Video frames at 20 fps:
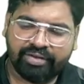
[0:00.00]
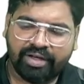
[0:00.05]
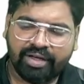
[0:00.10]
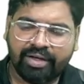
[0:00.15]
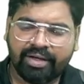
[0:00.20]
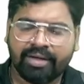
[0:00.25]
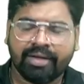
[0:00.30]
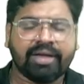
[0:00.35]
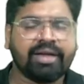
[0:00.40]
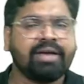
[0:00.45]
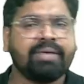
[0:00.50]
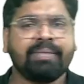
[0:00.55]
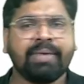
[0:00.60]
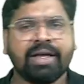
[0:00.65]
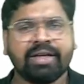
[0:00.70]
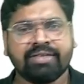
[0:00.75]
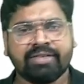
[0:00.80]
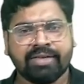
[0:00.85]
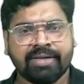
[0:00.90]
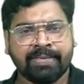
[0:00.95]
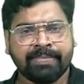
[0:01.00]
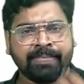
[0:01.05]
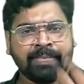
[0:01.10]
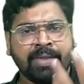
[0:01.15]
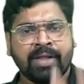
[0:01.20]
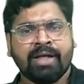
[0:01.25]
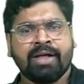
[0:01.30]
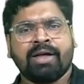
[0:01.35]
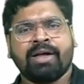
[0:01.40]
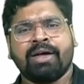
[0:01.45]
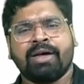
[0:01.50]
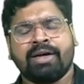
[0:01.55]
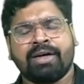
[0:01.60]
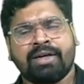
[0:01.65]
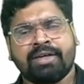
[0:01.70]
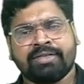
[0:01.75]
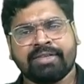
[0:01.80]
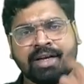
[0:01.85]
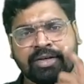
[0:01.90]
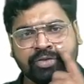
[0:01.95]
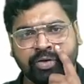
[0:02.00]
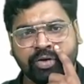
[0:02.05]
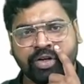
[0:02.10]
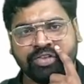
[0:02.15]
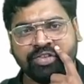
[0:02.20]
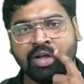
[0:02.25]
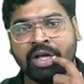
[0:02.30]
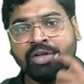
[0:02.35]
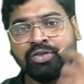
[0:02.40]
He makes a saxophone test.